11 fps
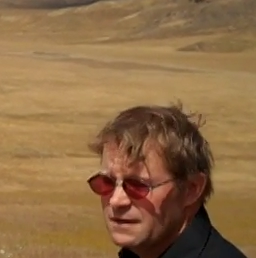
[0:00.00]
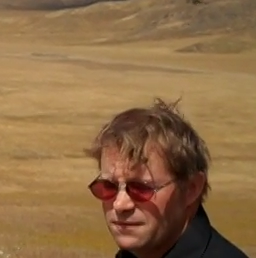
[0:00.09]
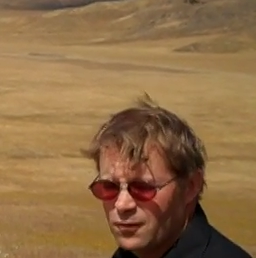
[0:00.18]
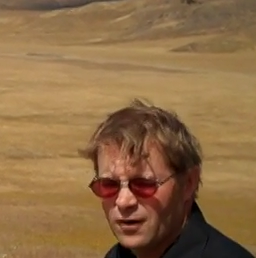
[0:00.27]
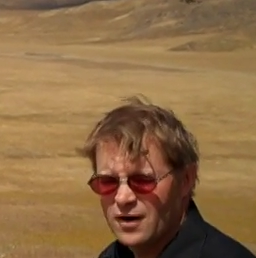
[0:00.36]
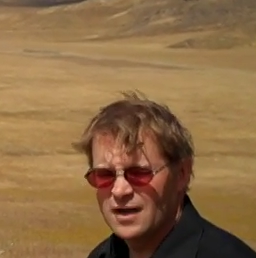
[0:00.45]

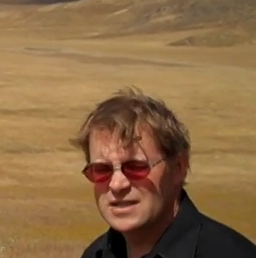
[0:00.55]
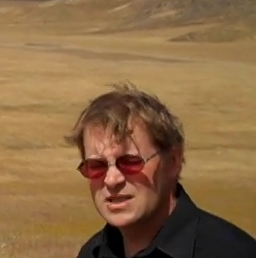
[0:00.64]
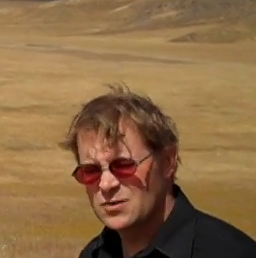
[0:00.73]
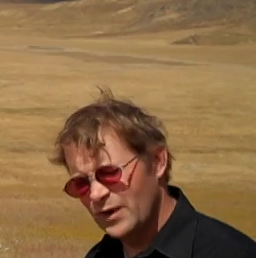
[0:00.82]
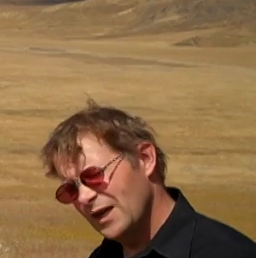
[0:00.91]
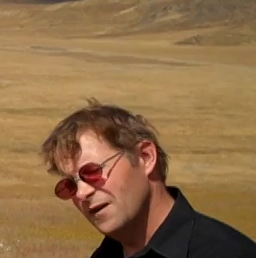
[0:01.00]
for a
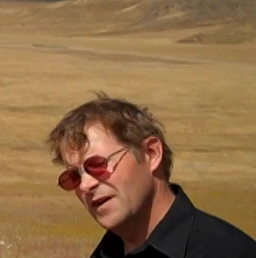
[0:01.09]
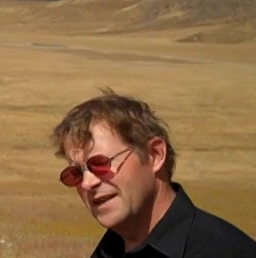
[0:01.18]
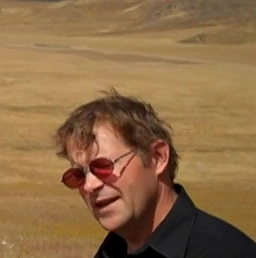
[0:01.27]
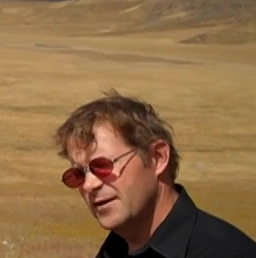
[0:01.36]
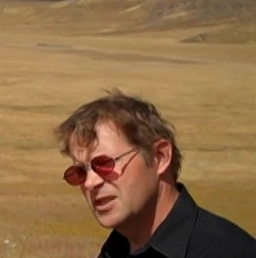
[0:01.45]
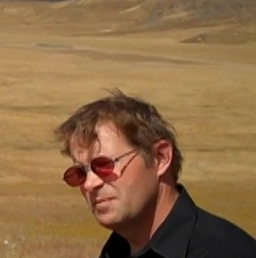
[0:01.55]
suite of
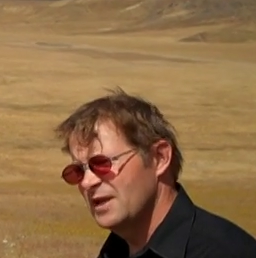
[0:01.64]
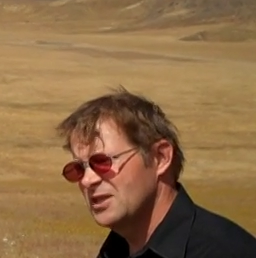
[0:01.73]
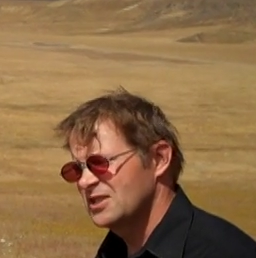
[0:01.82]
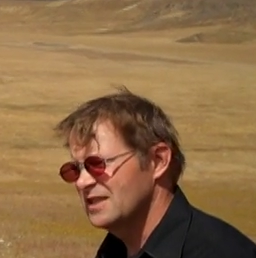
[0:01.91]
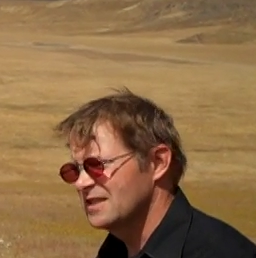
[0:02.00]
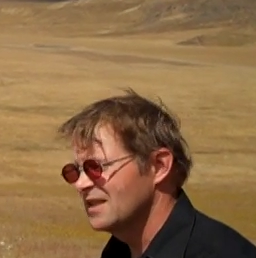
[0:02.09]
endangered
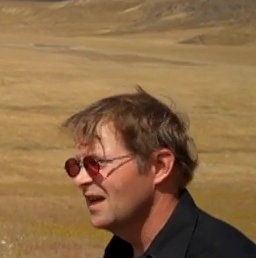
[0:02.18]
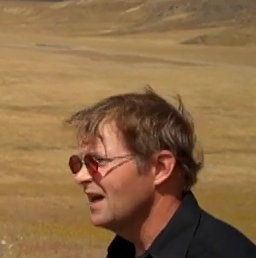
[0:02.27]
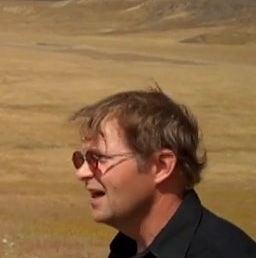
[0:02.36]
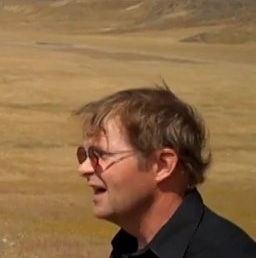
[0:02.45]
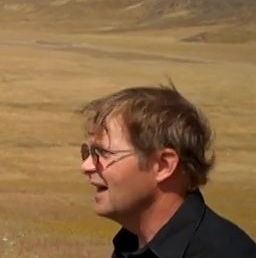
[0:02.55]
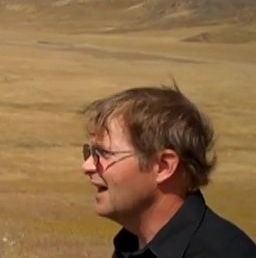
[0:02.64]
species
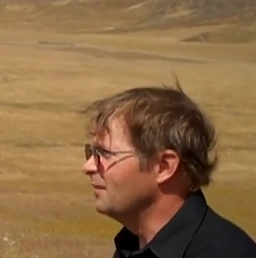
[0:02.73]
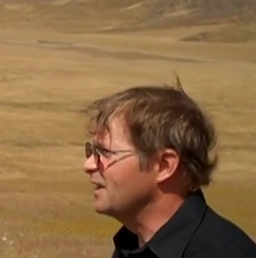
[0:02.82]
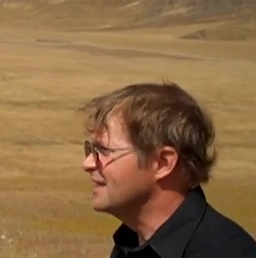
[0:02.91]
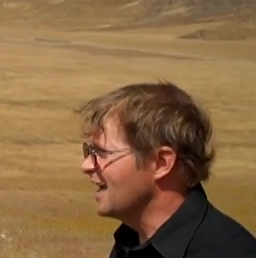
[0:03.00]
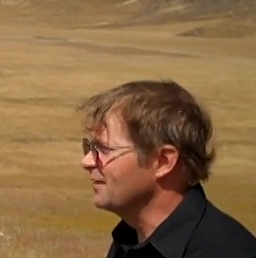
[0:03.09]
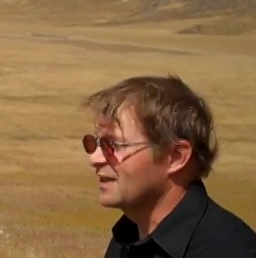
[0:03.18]
um,
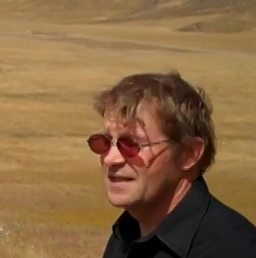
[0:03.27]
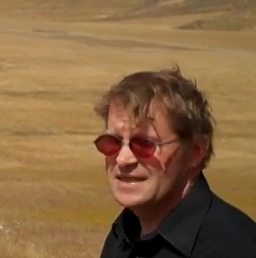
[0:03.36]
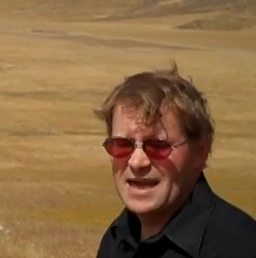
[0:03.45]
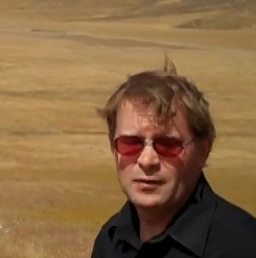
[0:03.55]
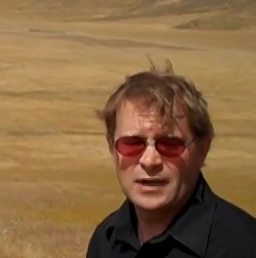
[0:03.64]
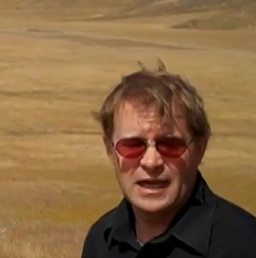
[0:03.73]
endemic to the
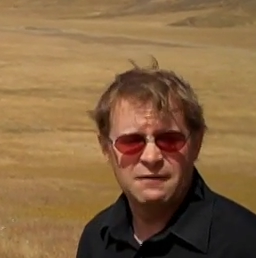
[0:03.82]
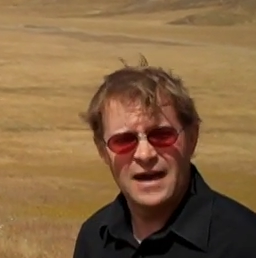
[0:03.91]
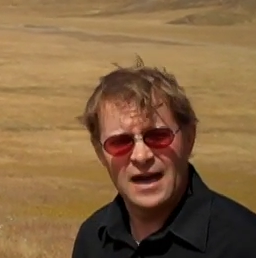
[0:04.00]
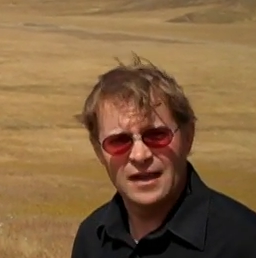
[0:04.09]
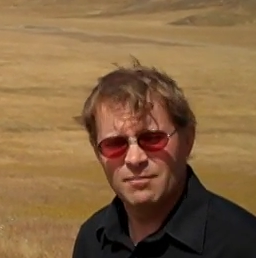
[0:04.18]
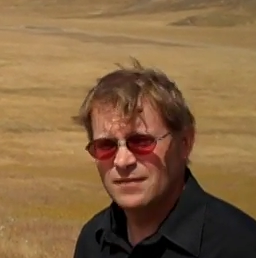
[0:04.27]
San Joaquin
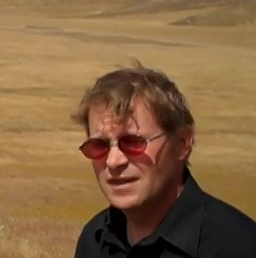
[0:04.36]
Valley.